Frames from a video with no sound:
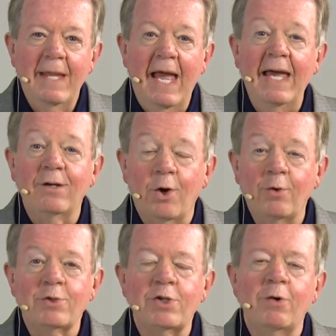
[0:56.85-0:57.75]
and
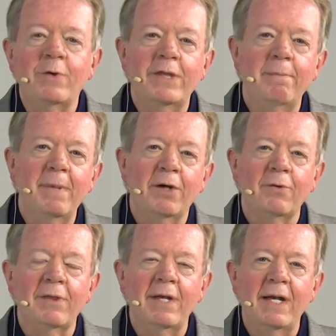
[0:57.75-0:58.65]
also in the
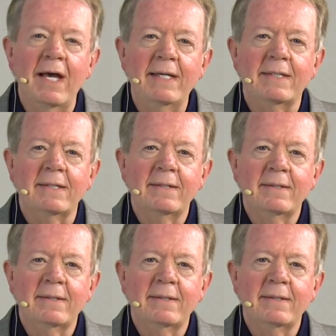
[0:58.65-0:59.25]
middle of the night.